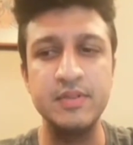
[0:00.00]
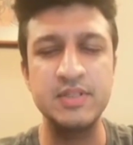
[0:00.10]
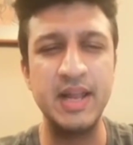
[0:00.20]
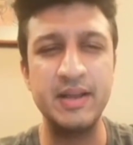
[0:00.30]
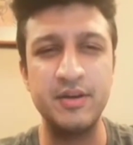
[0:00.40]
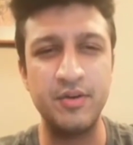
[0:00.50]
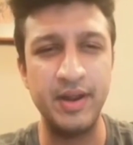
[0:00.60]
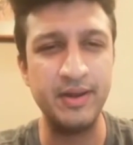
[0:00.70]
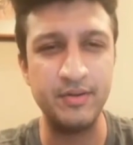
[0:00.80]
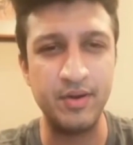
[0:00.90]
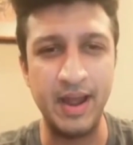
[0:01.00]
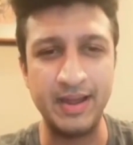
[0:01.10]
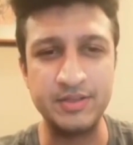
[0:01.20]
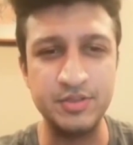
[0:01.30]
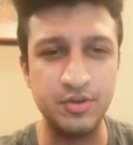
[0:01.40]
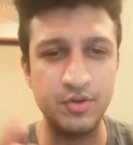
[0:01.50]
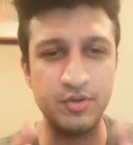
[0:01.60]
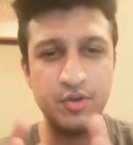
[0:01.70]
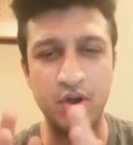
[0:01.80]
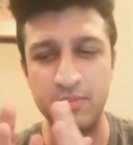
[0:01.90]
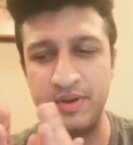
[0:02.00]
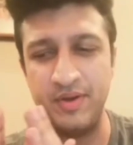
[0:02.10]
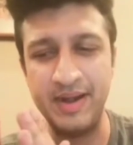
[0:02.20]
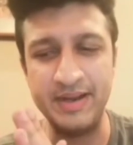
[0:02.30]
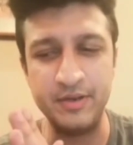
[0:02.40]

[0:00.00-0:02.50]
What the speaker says: It's like a train tracks, you gotta be ready